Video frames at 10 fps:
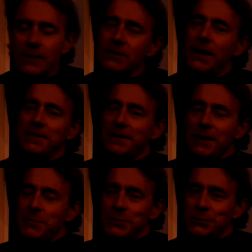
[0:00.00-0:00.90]
Not that
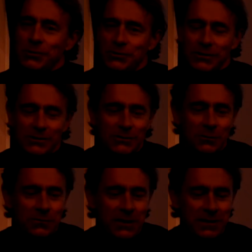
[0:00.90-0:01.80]
I'm a nutritionist.
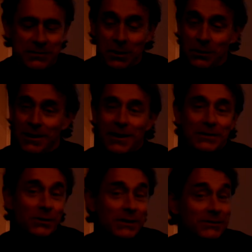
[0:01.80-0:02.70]

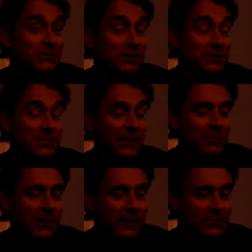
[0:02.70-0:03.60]
Don't necessarily
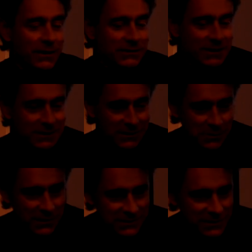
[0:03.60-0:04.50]
follow my advice on this,
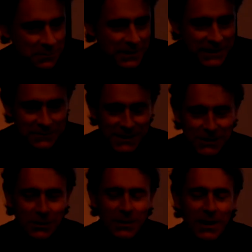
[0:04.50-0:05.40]
but the
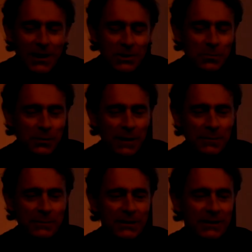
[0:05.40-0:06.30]
potato you're
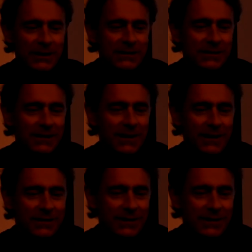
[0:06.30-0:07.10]
probably going to eat today,